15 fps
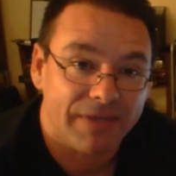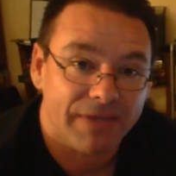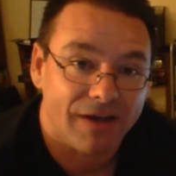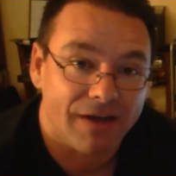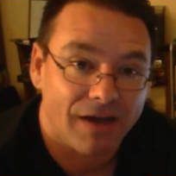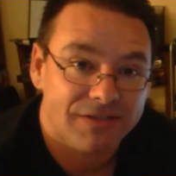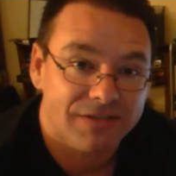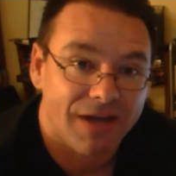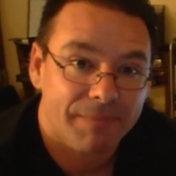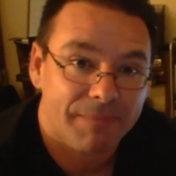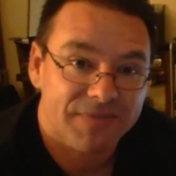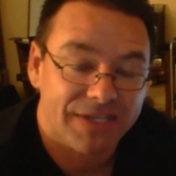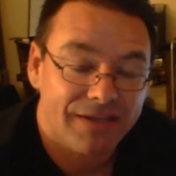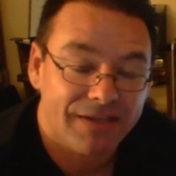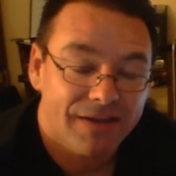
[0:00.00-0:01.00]
and
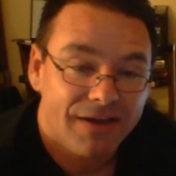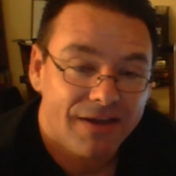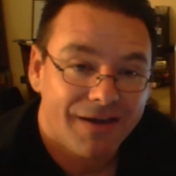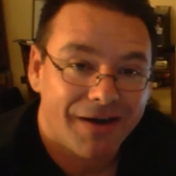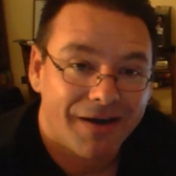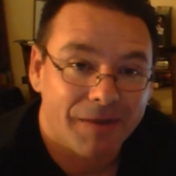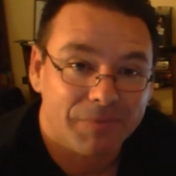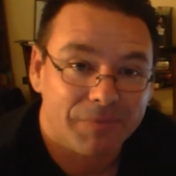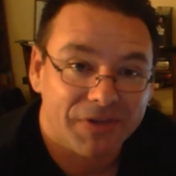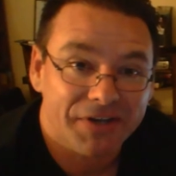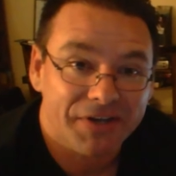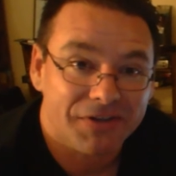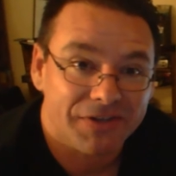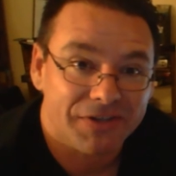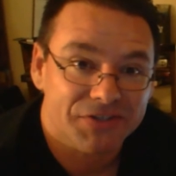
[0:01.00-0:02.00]
Autopsy on
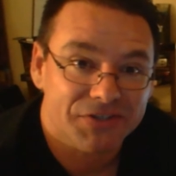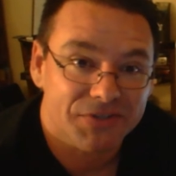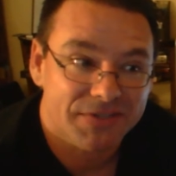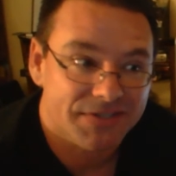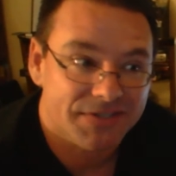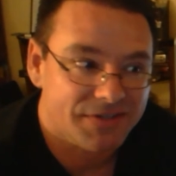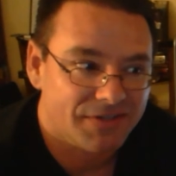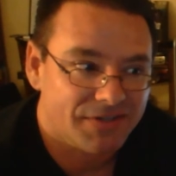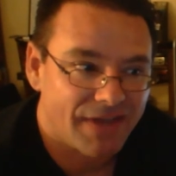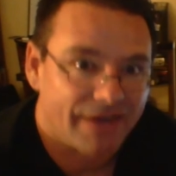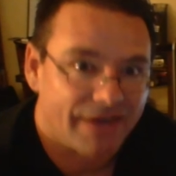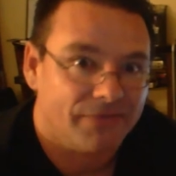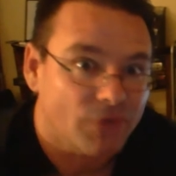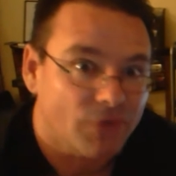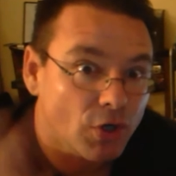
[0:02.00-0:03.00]
political issues, because there's a lot
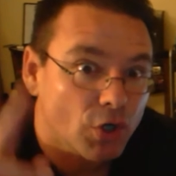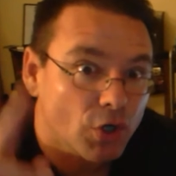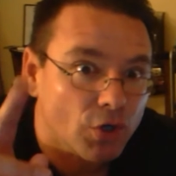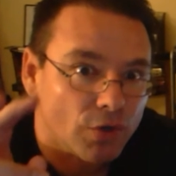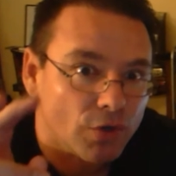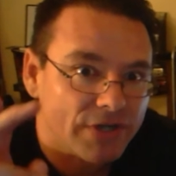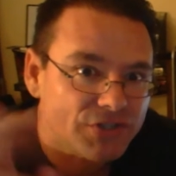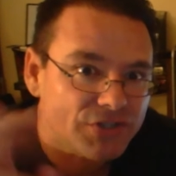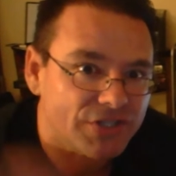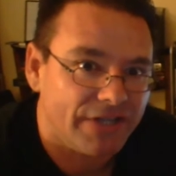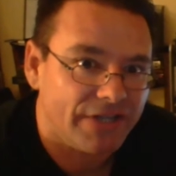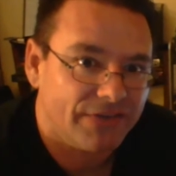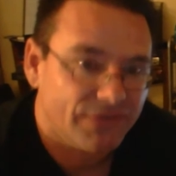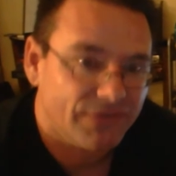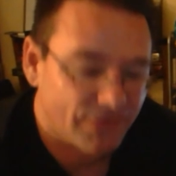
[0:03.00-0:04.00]
of
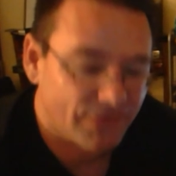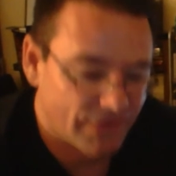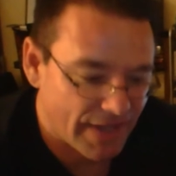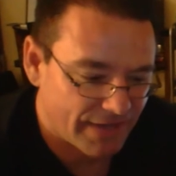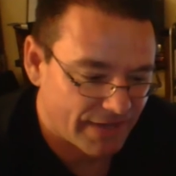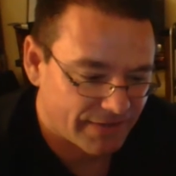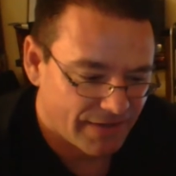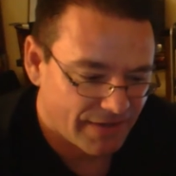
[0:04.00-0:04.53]
Christians that